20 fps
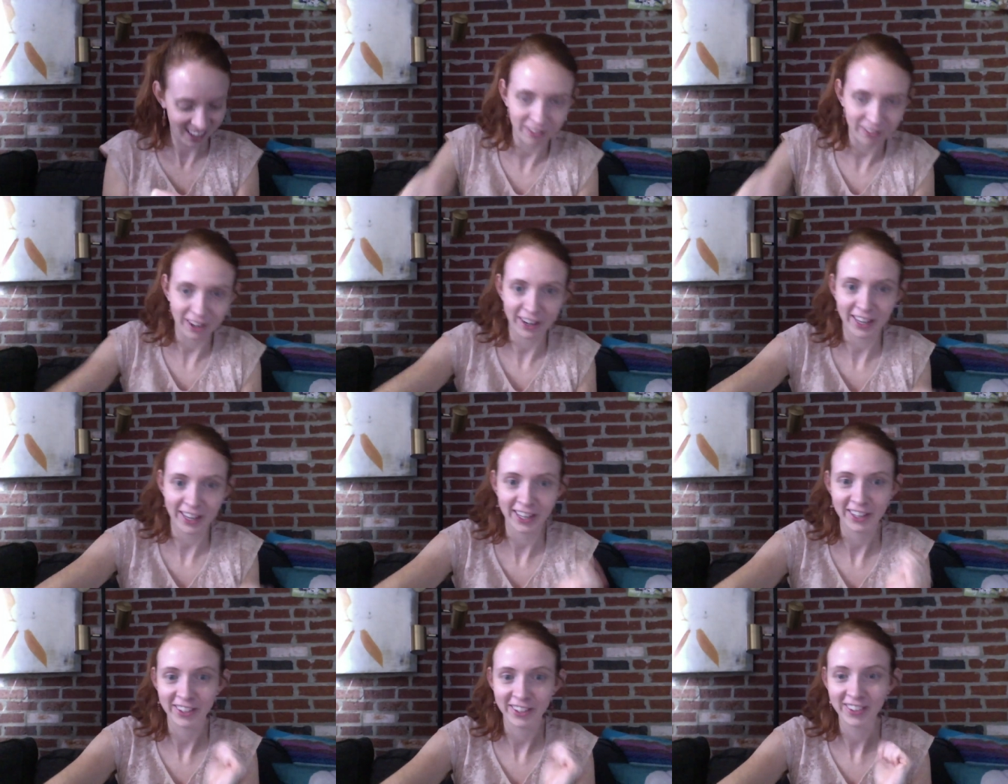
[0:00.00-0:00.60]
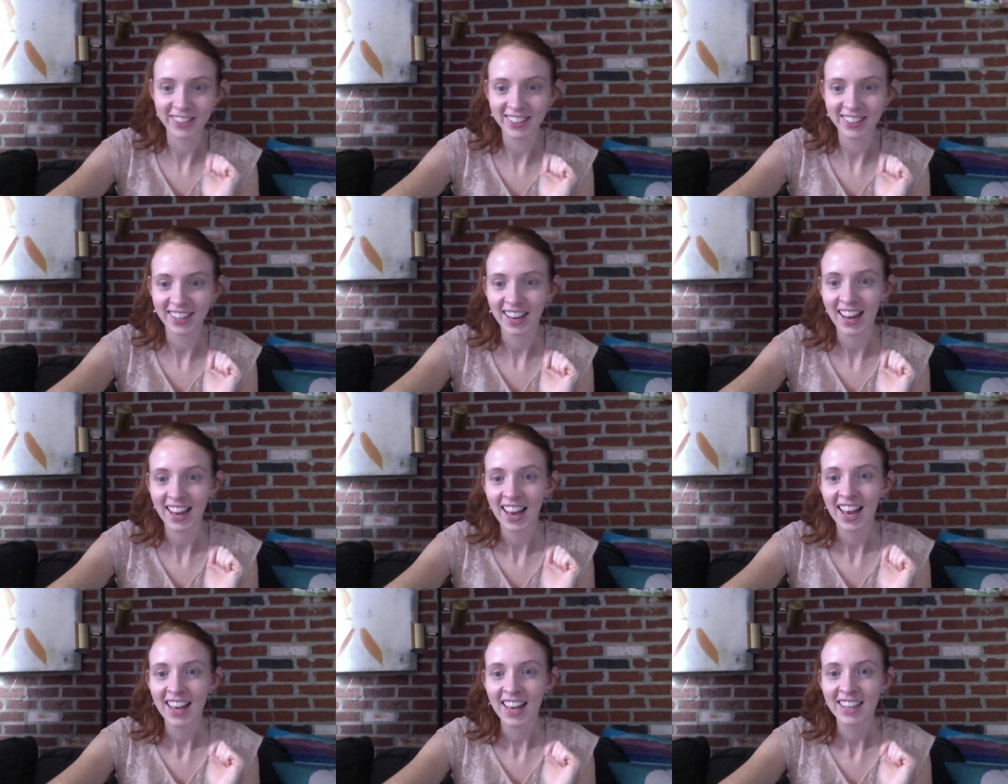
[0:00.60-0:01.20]
Very cute.
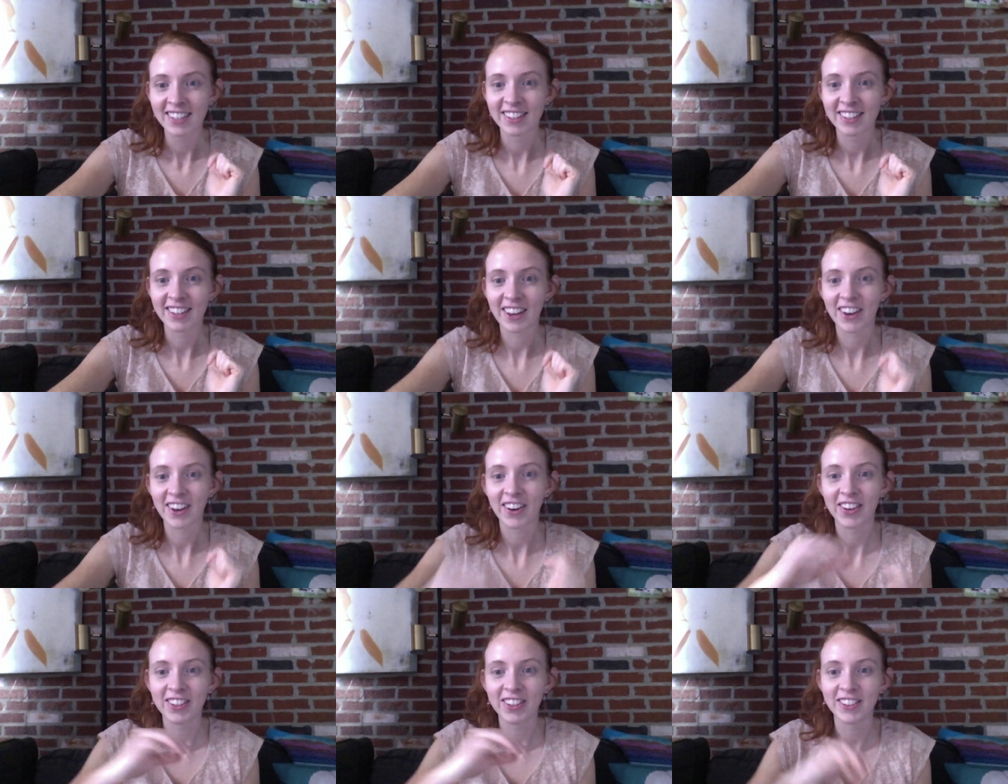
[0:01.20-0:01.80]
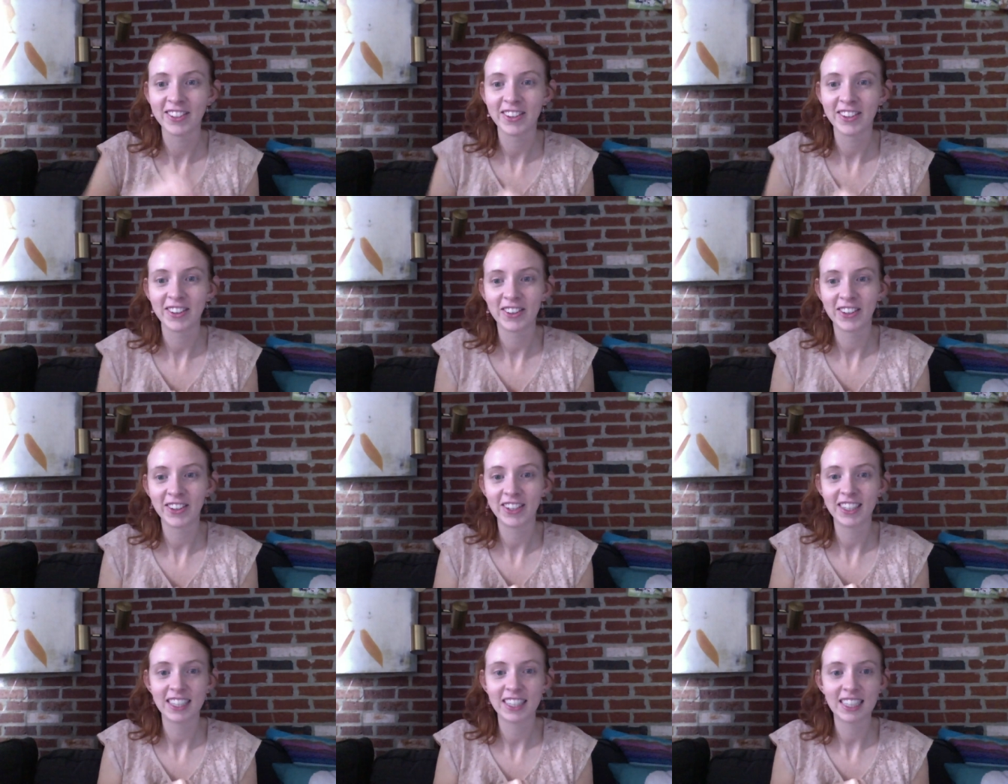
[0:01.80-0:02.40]
So snow
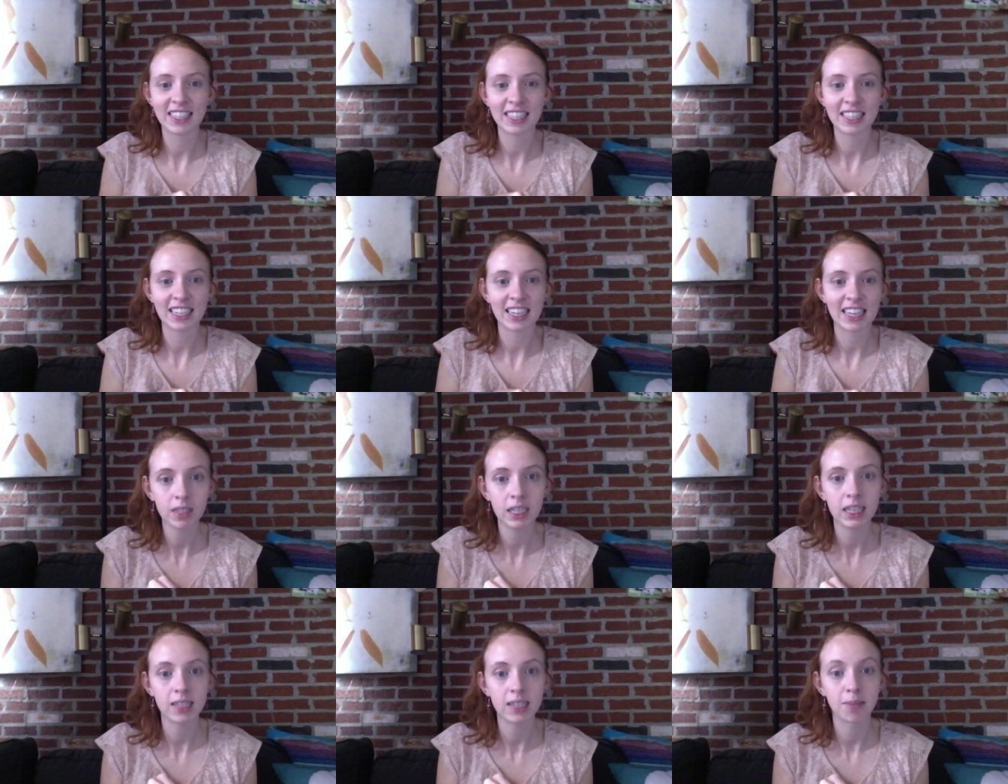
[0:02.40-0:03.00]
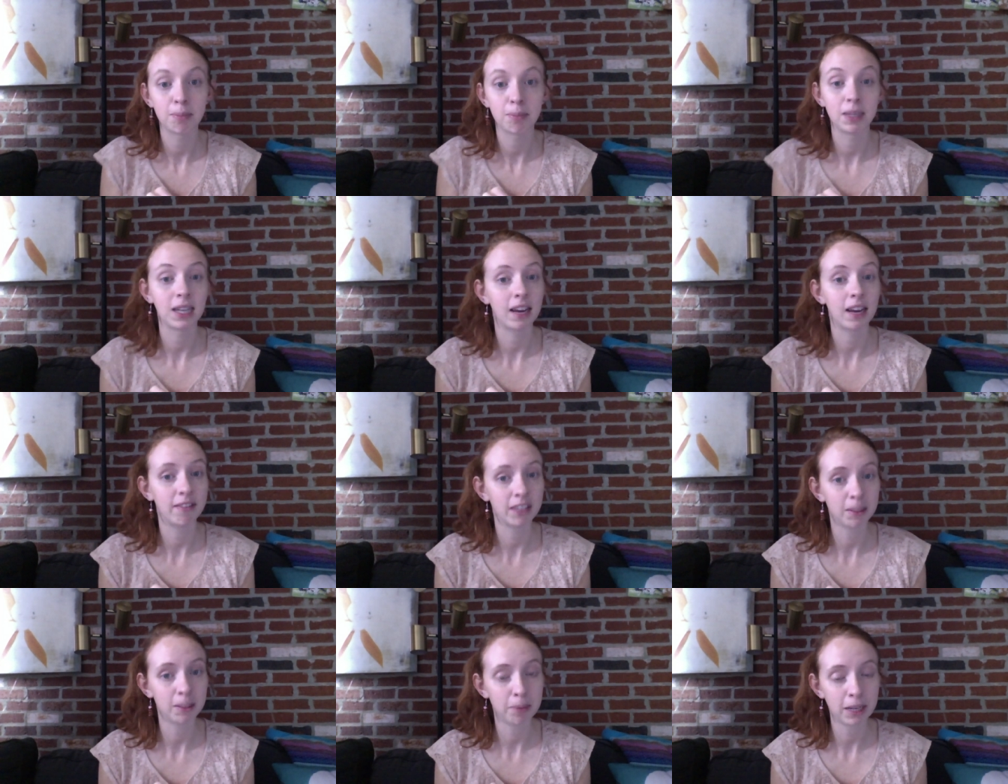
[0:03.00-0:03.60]
quartz is
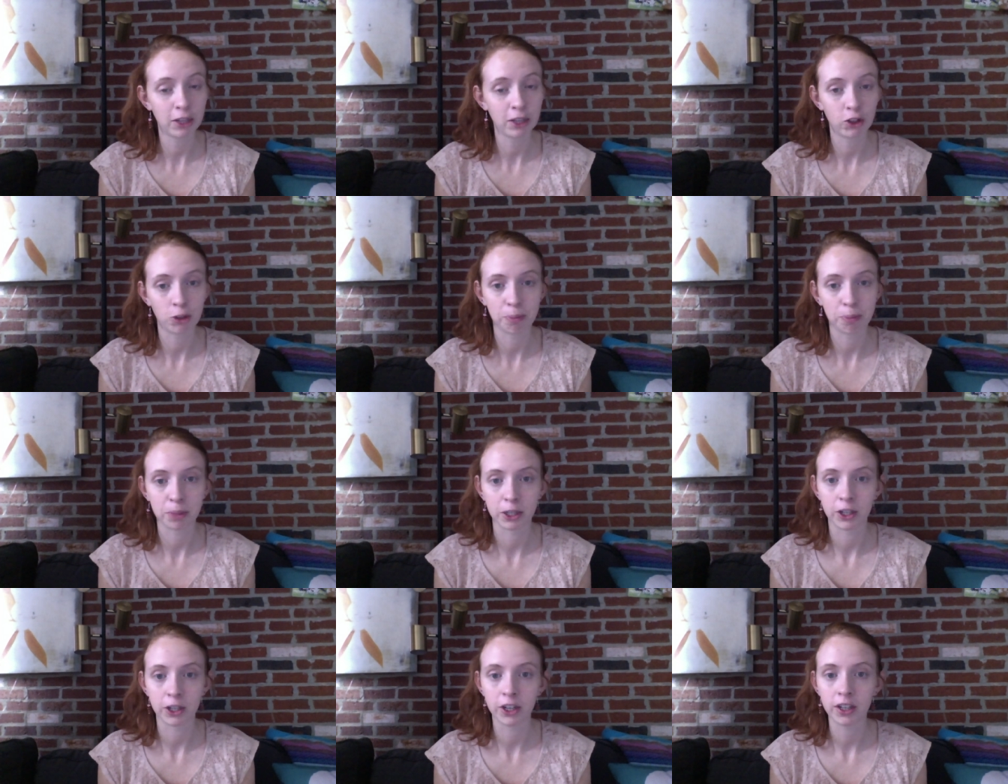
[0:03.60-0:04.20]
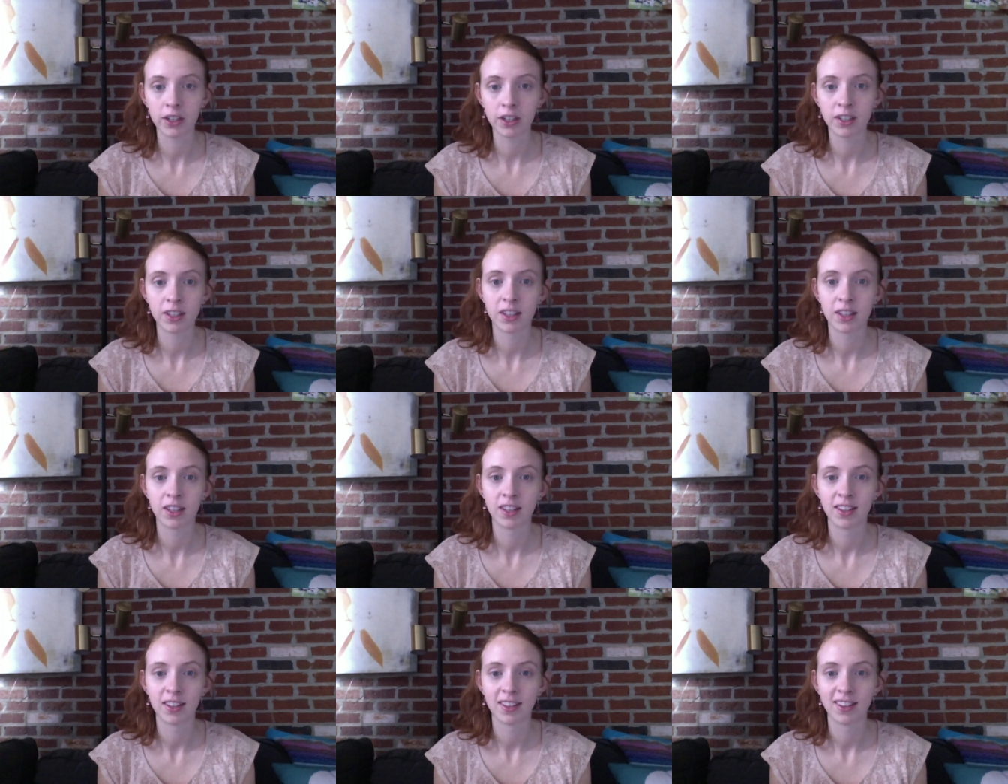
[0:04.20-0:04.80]
beloved by Jupiter,
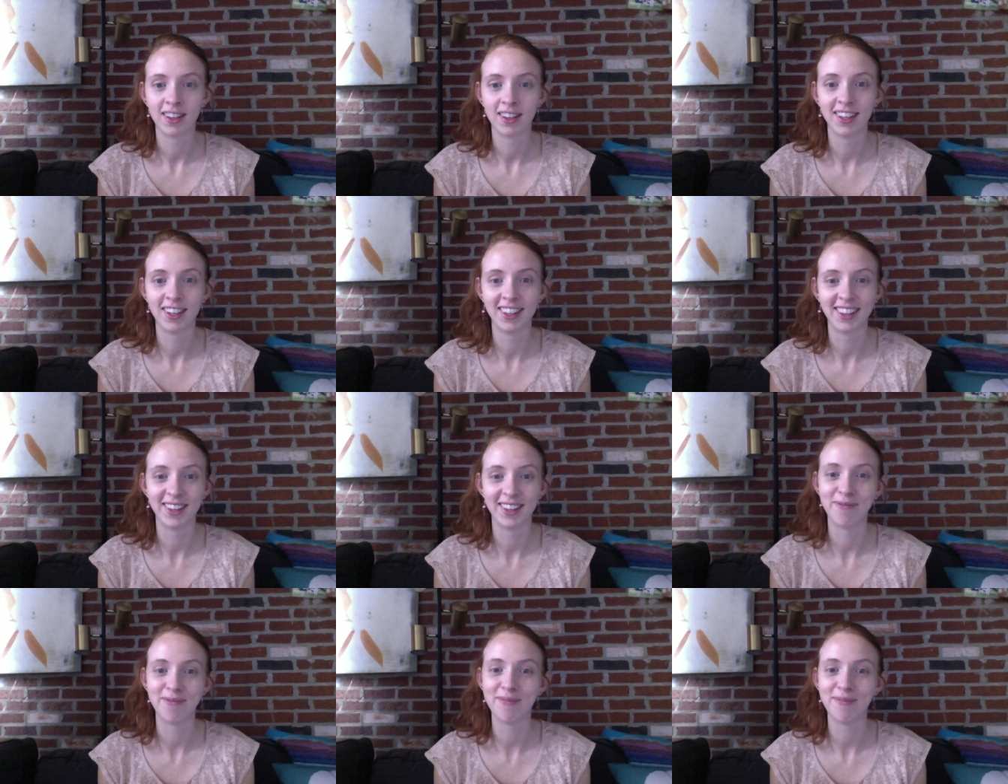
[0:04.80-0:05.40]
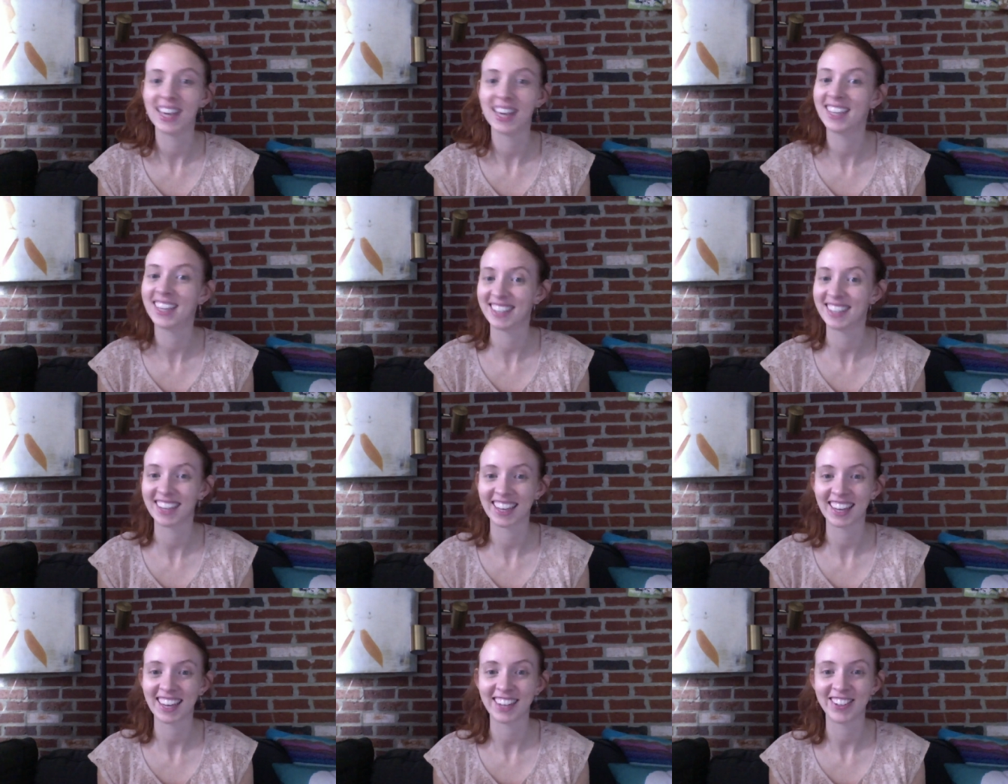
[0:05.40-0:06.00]
the big
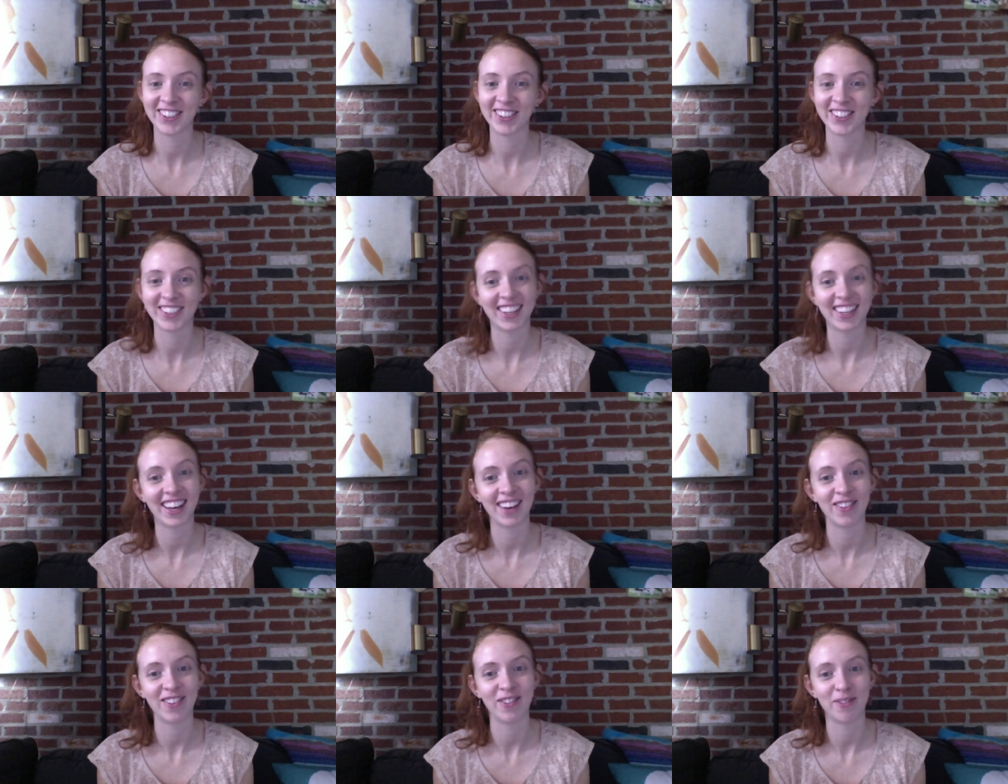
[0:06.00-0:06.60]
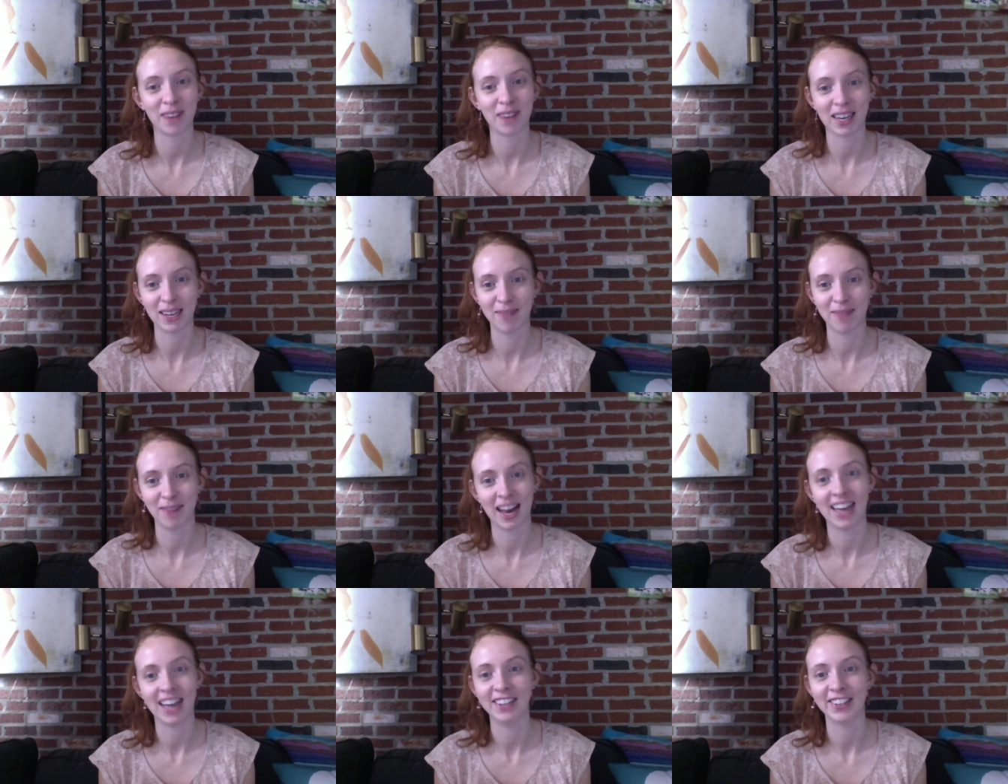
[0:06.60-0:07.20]
dick energy of
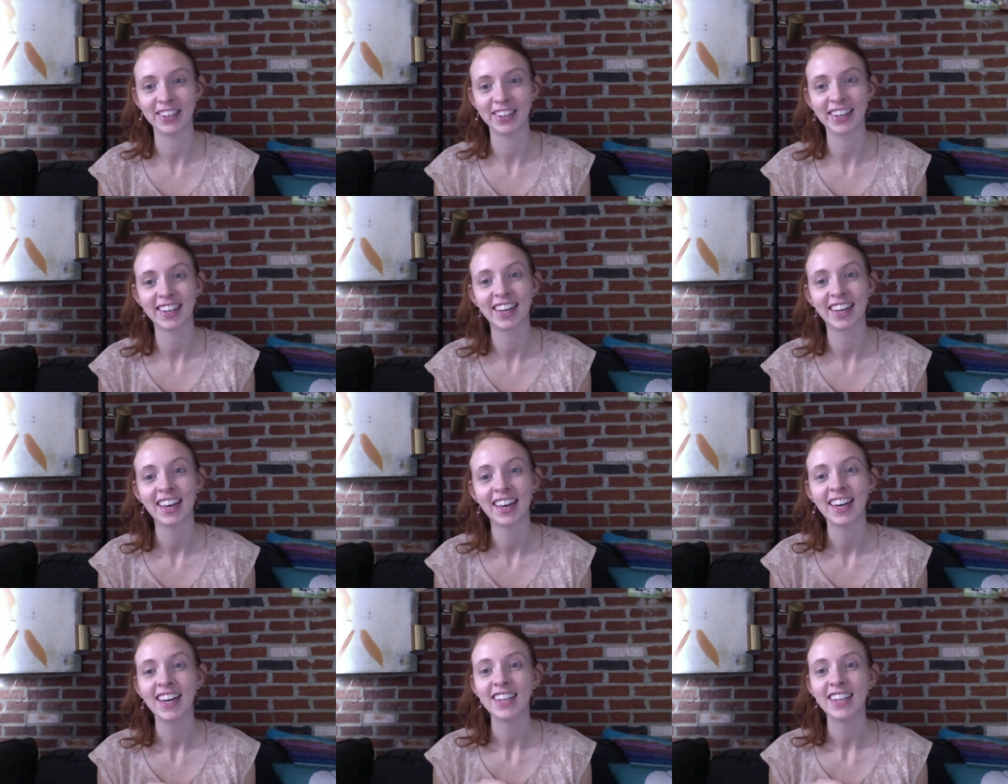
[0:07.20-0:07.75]
money magic.